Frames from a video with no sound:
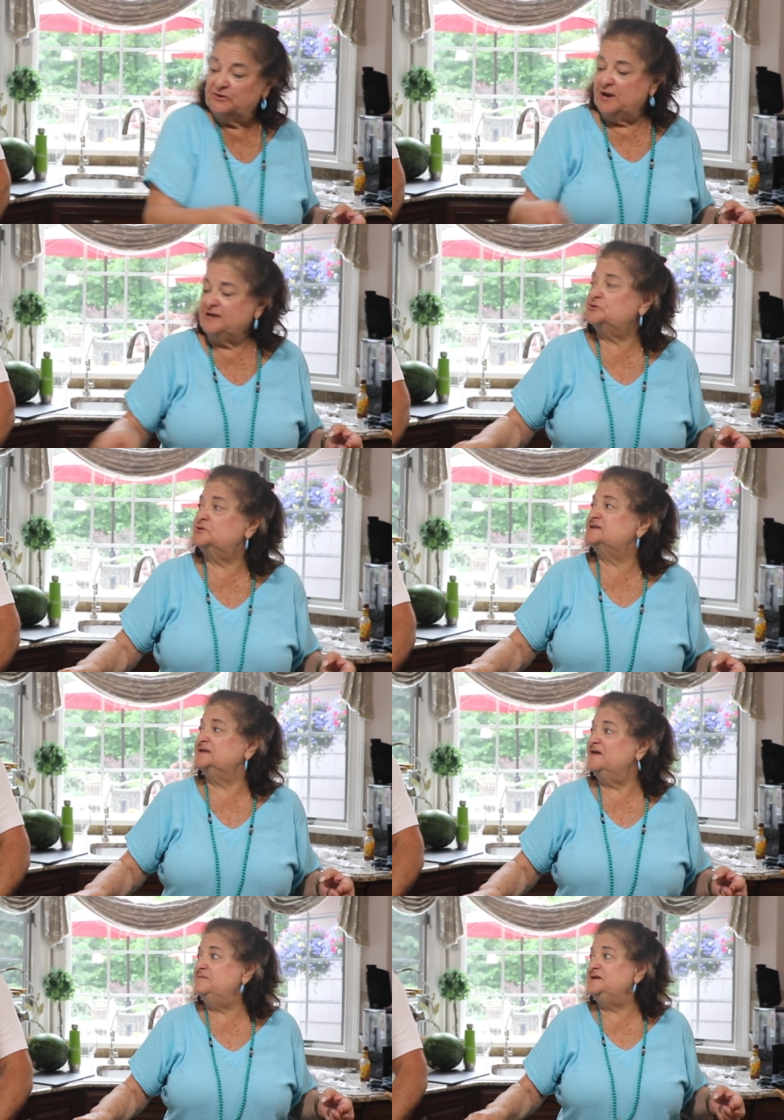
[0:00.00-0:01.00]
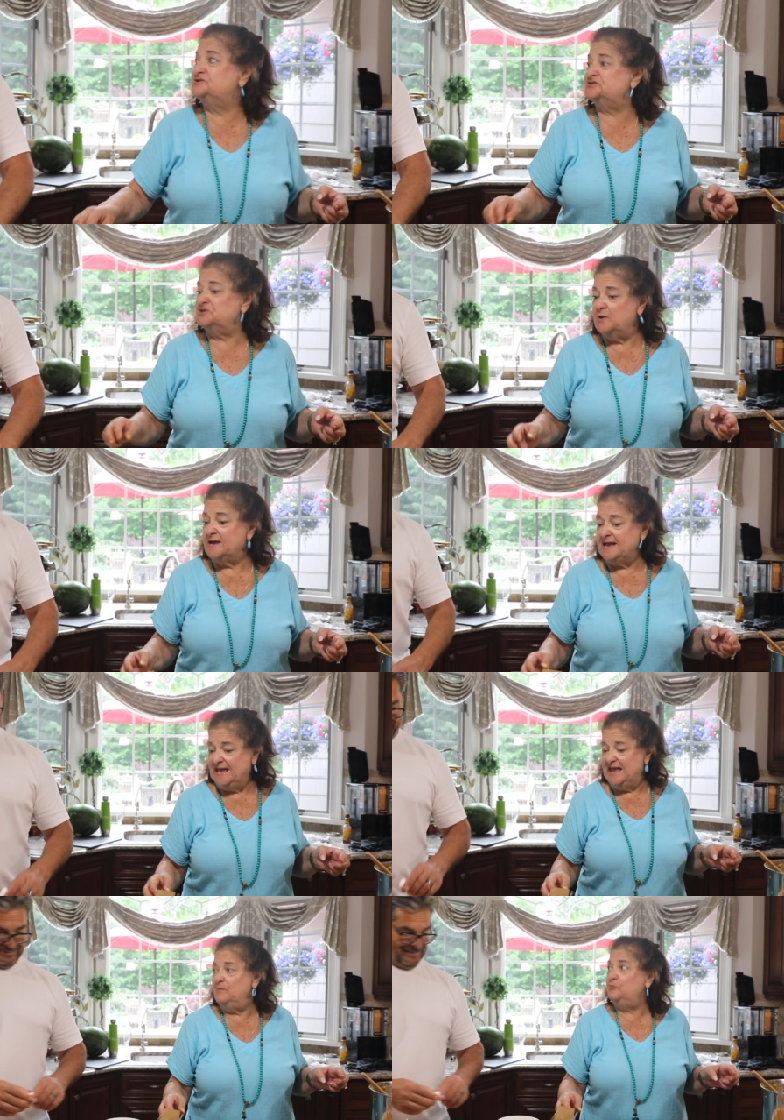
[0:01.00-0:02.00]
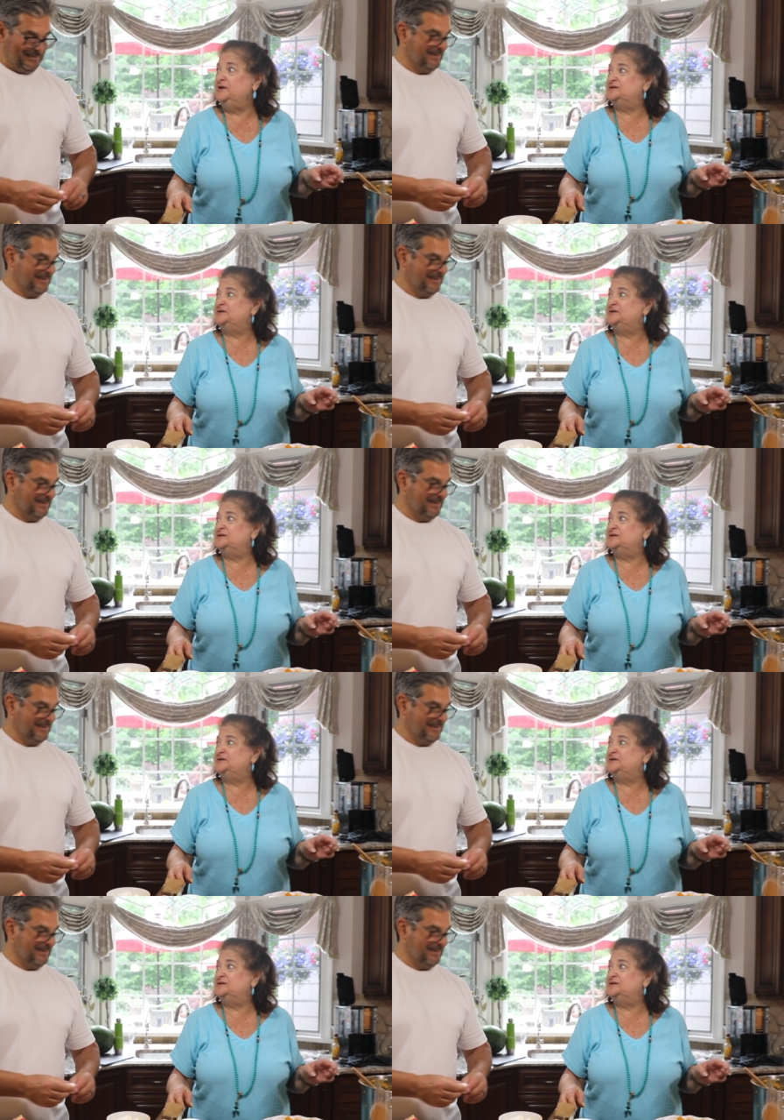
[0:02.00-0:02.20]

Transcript: granddaughters love me just the way I am. We